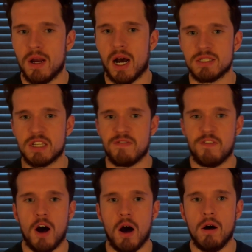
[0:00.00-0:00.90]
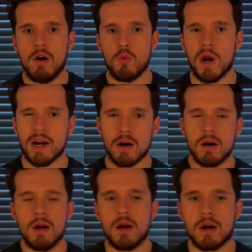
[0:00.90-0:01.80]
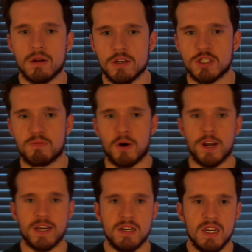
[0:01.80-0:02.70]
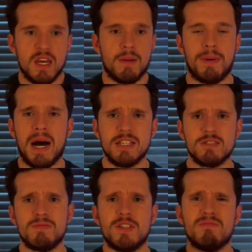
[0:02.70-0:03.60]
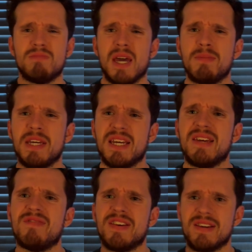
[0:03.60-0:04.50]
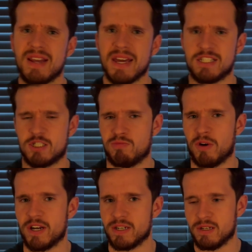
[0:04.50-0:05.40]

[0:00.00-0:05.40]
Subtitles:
I would say fall, winter, early spring, and possibly maybe even late spring.